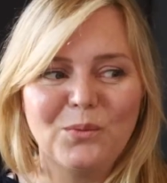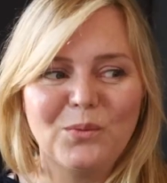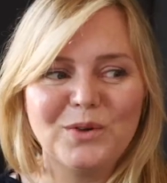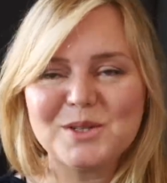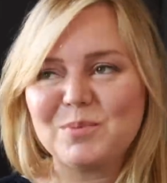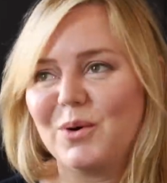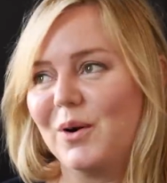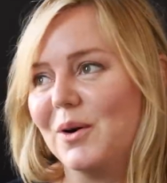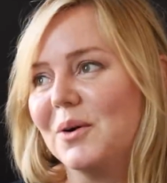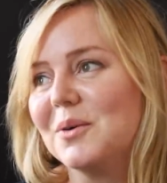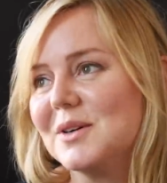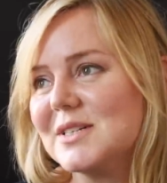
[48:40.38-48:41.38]
one's
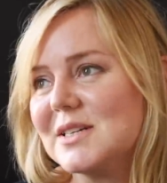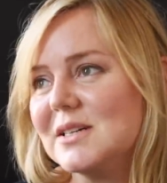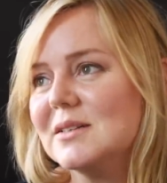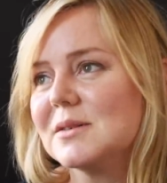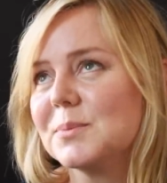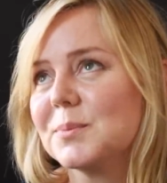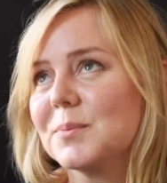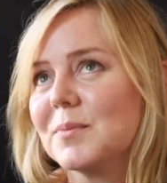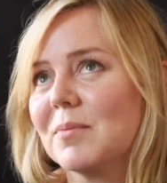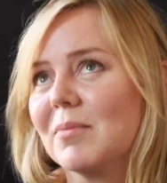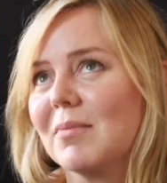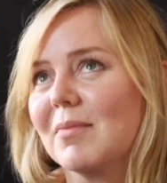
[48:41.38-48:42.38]
priorities.
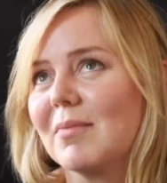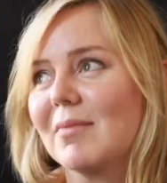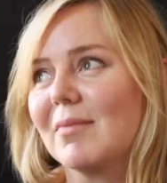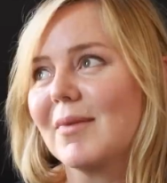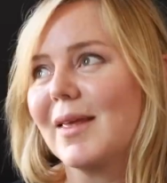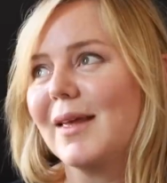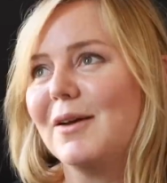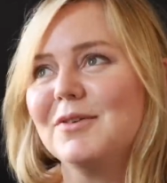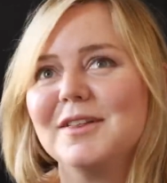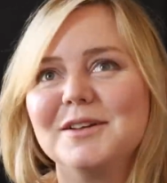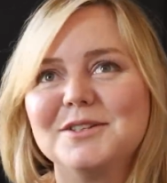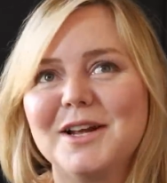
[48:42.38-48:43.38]

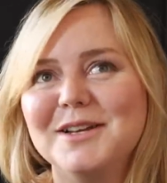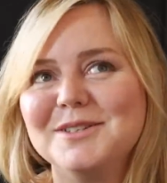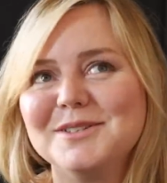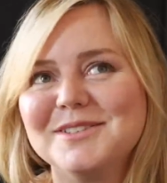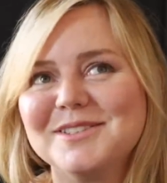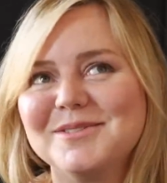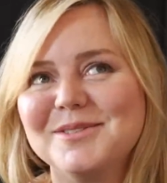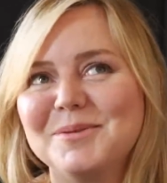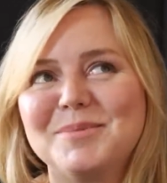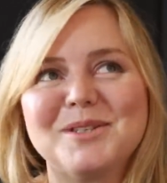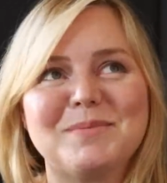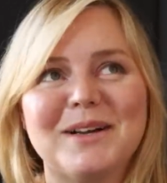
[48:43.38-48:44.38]
Everything changes. Your
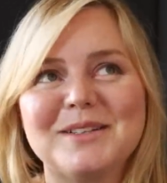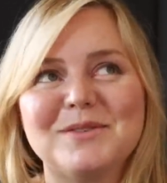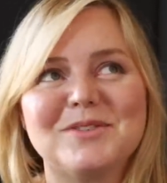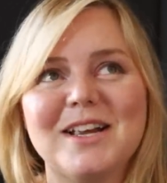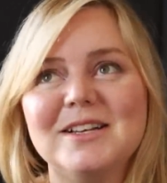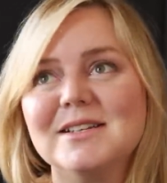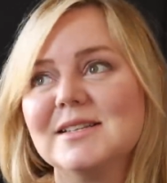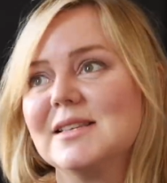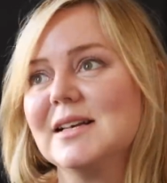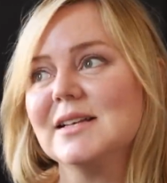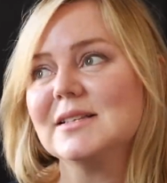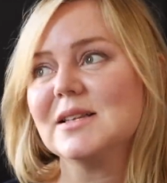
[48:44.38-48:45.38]
perspective changes.
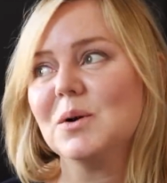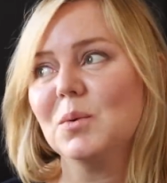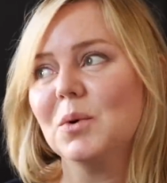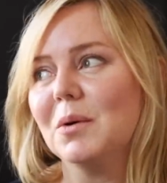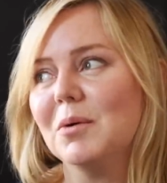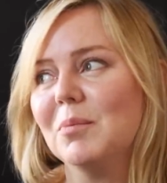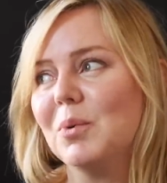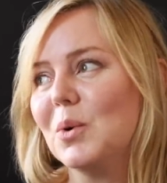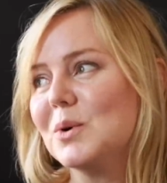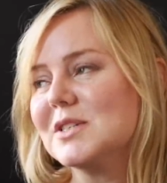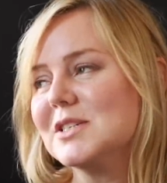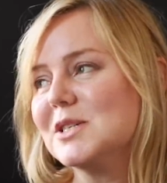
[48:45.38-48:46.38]
Things that were
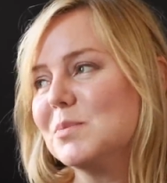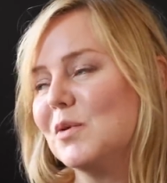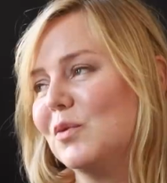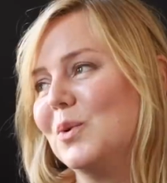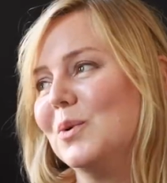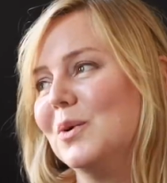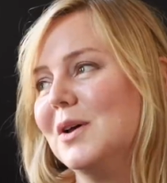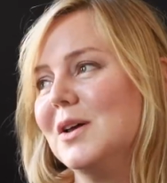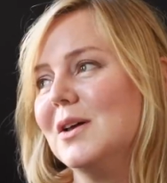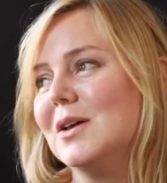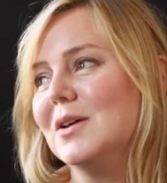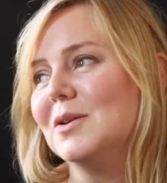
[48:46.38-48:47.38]
important before
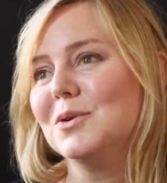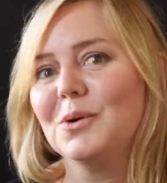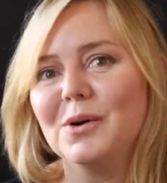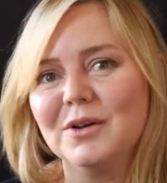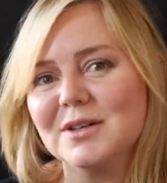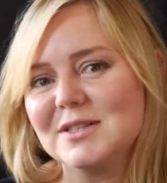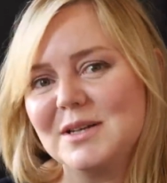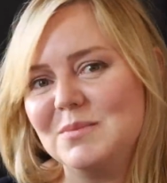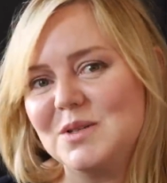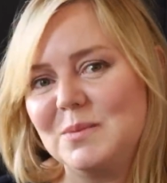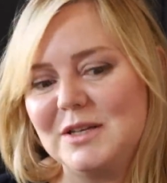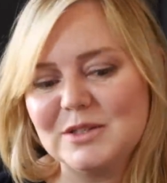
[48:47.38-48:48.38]
no longer
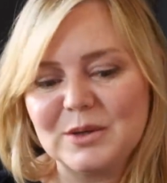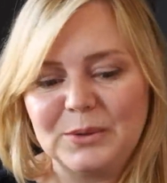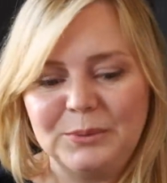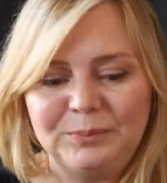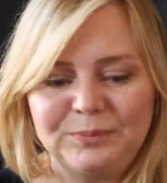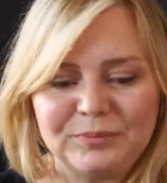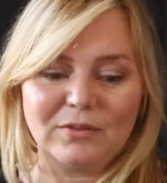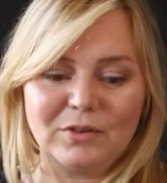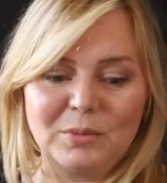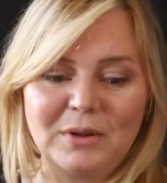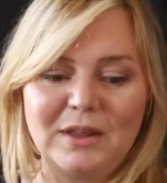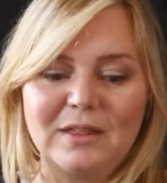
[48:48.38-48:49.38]
seem to be so.
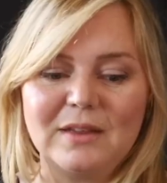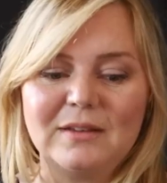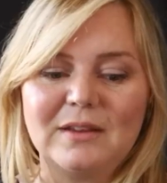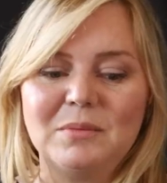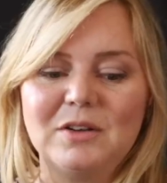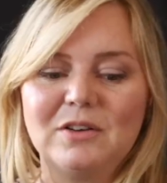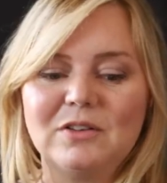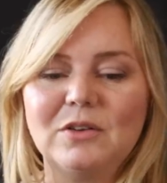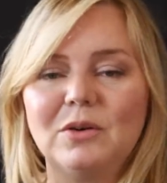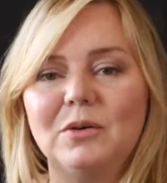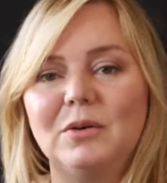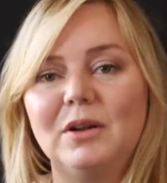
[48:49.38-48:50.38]
For me, this image is
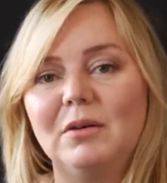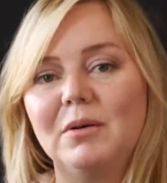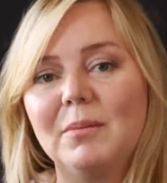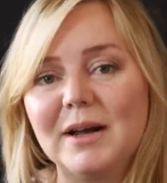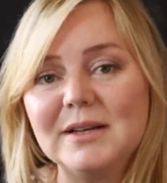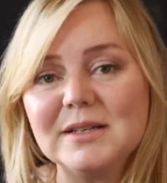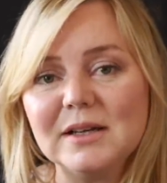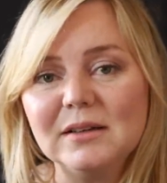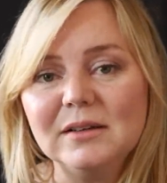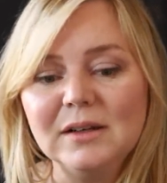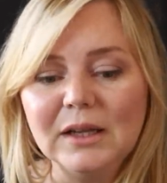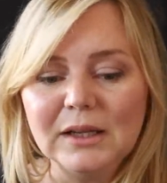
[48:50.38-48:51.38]
not only a reminder,